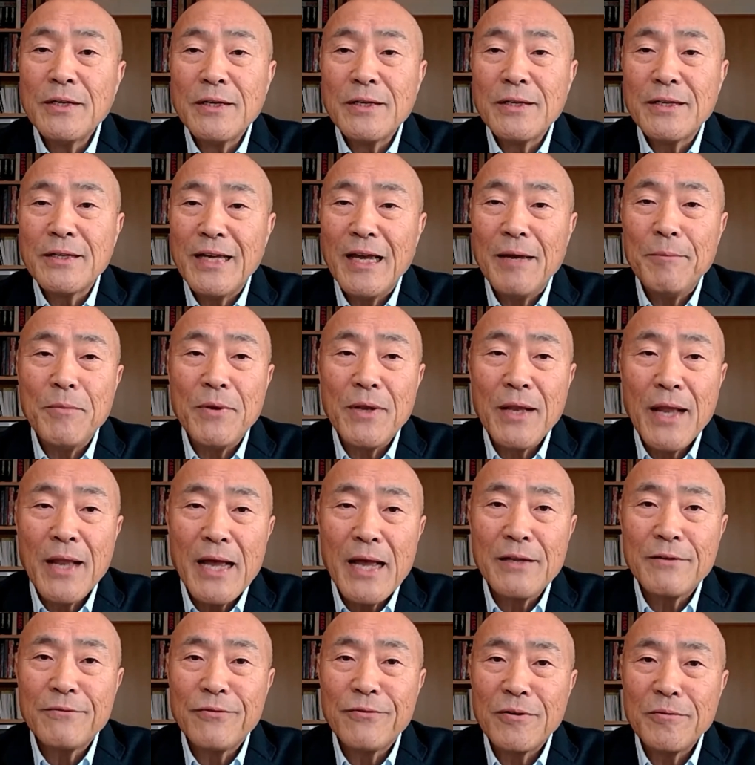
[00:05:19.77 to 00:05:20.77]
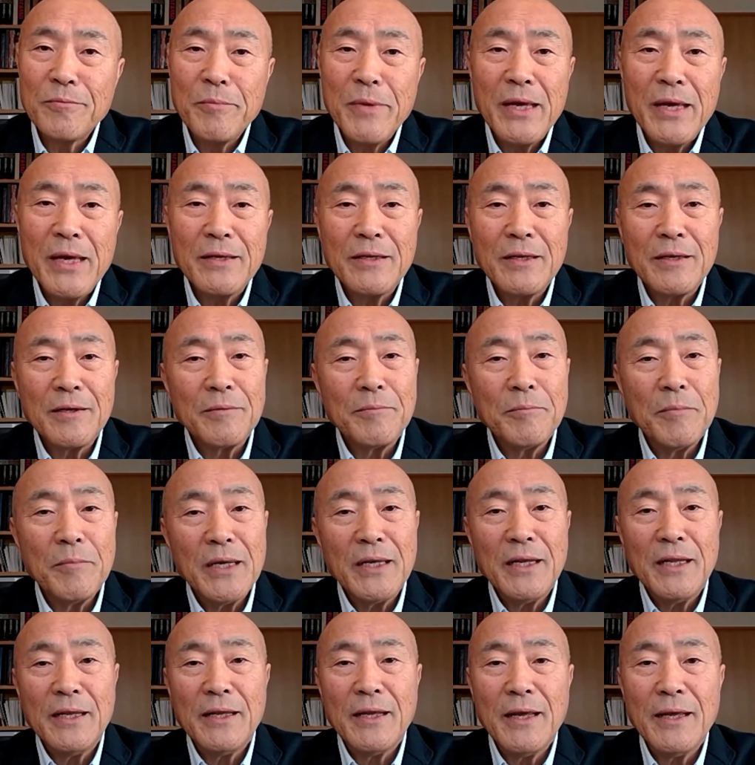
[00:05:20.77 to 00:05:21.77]
came not from making
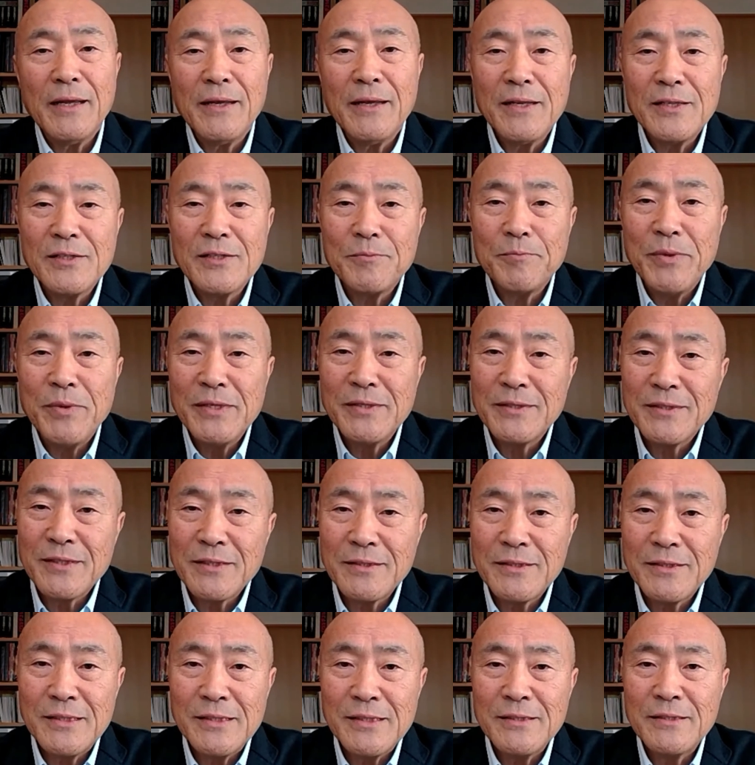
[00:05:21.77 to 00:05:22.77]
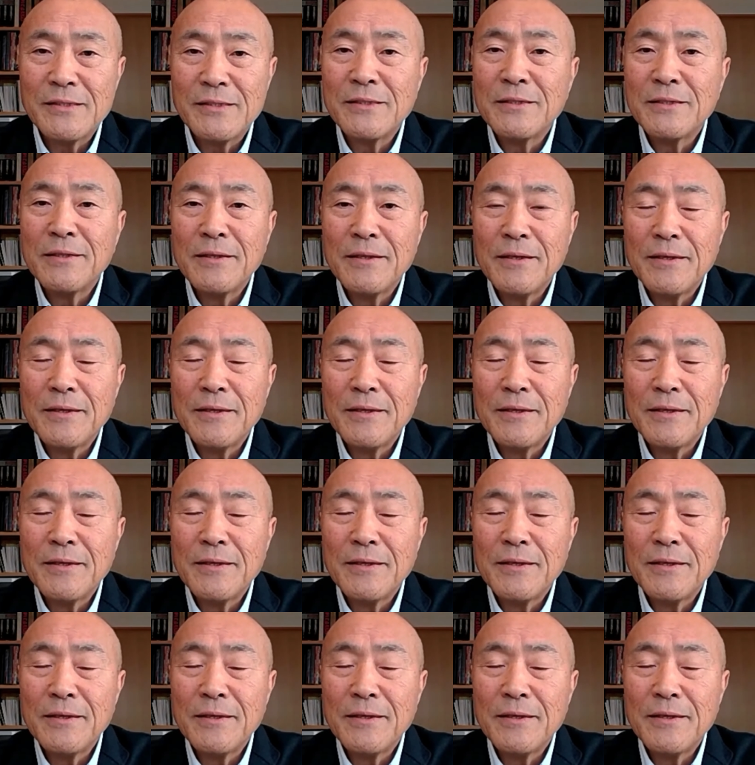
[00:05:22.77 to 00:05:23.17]
money in his businesses,